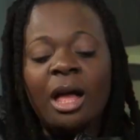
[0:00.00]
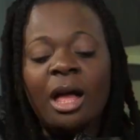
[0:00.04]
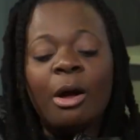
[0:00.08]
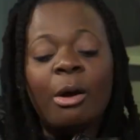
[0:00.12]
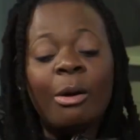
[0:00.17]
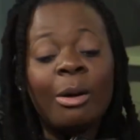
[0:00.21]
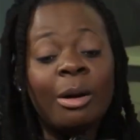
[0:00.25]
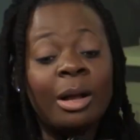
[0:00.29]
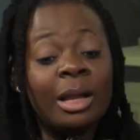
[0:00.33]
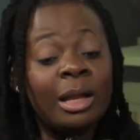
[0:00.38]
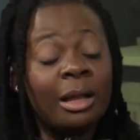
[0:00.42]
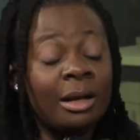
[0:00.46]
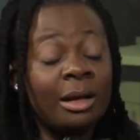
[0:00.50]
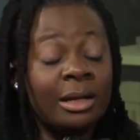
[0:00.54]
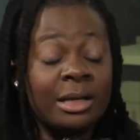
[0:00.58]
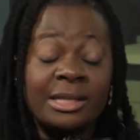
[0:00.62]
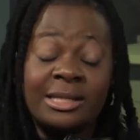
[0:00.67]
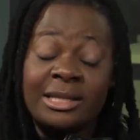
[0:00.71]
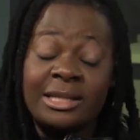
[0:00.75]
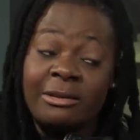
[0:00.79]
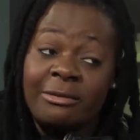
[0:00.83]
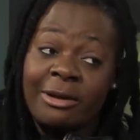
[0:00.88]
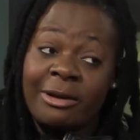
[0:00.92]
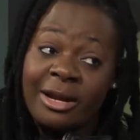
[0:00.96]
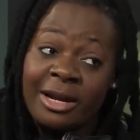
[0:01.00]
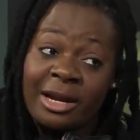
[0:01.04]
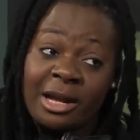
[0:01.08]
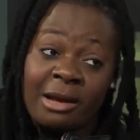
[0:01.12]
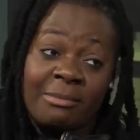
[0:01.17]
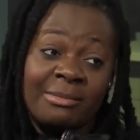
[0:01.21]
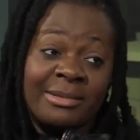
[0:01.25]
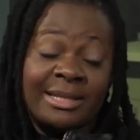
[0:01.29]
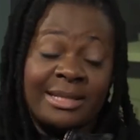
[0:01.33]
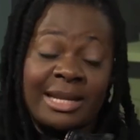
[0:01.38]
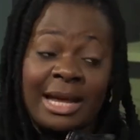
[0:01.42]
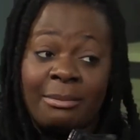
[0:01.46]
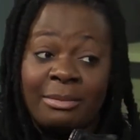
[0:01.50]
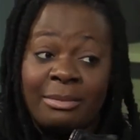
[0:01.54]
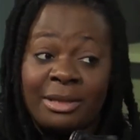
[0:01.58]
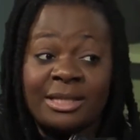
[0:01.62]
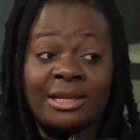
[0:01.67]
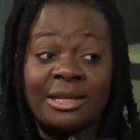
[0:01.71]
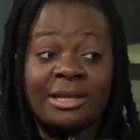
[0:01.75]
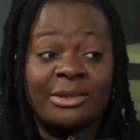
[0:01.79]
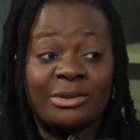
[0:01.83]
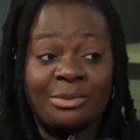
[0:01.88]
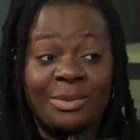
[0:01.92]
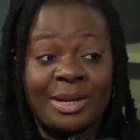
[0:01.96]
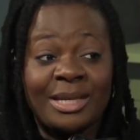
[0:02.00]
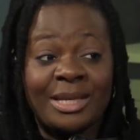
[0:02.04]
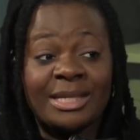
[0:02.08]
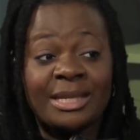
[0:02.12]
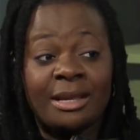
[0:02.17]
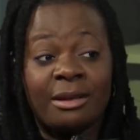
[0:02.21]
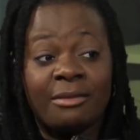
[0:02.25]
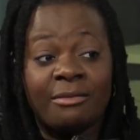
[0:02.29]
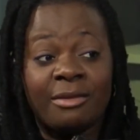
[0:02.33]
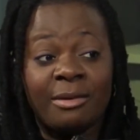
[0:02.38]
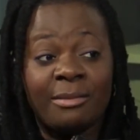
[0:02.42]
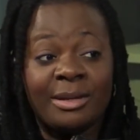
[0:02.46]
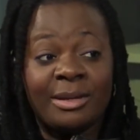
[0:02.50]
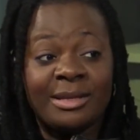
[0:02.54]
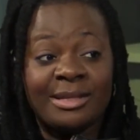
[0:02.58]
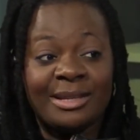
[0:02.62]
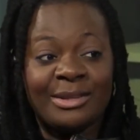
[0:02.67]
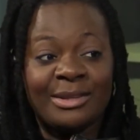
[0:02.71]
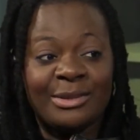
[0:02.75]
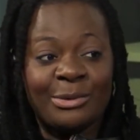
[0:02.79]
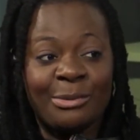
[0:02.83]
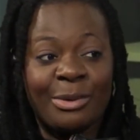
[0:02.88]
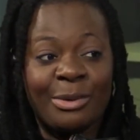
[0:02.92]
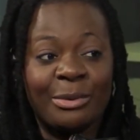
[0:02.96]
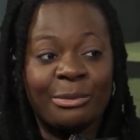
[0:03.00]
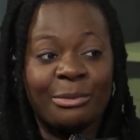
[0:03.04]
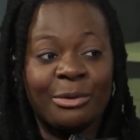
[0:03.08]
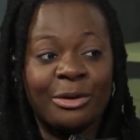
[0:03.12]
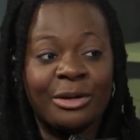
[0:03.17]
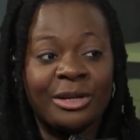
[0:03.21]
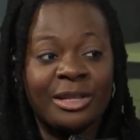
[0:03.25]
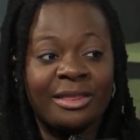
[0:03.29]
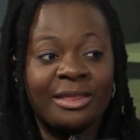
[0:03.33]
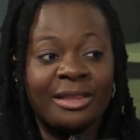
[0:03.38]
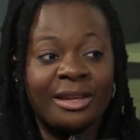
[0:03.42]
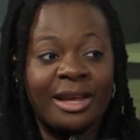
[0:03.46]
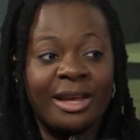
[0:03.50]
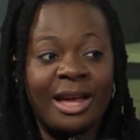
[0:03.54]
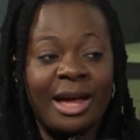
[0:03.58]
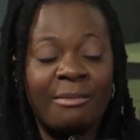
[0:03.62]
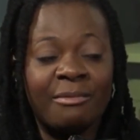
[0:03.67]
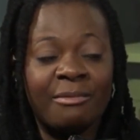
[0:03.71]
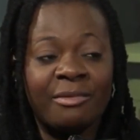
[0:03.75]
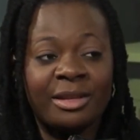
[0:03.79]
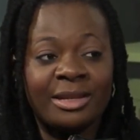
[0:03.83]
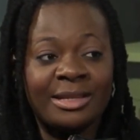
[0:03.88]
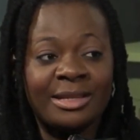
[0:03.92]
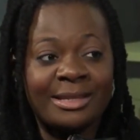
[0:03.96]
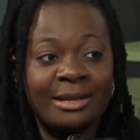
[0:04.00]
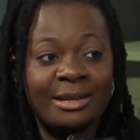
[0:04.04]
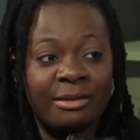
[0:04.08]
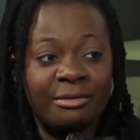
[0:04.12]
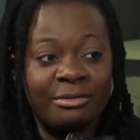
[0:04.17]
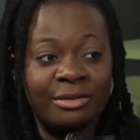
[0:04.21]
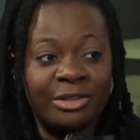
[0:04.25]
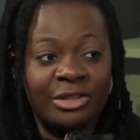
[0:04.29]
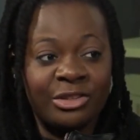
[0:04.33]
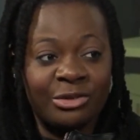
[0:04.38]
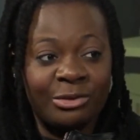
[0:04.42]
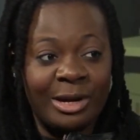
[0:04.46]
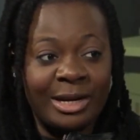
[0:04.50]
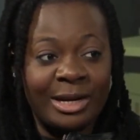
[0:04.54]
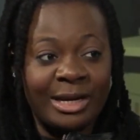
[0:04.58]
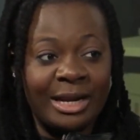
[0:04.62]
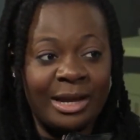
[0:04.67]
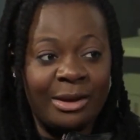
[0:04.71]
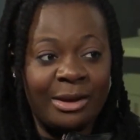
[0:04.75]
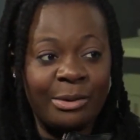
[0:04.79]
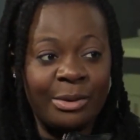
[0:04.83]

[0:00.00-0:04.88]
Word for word: Oh, honestly, right now I'm, I'm listening to myself. I'm listening to mm. one word in the car. I'm very selfish right now.